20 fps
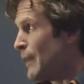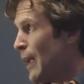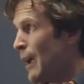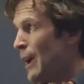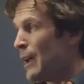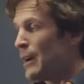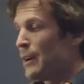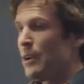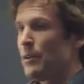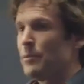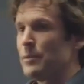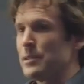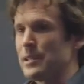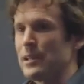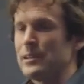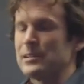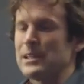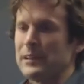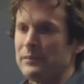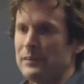I don't know, let's say
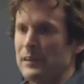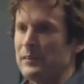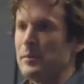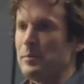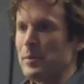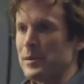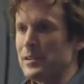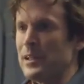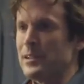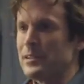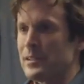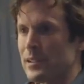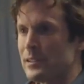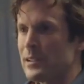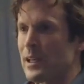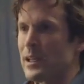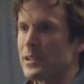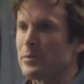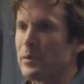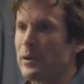it's a 50%
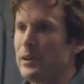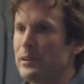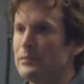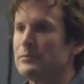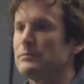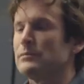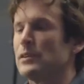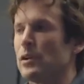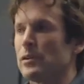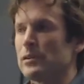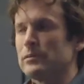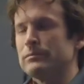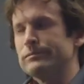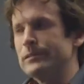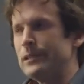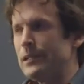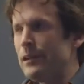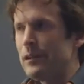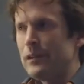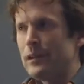success rate or,
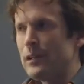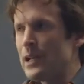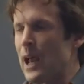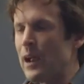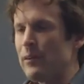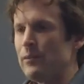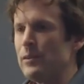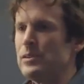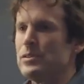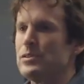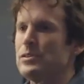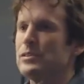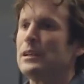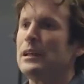you know, on average.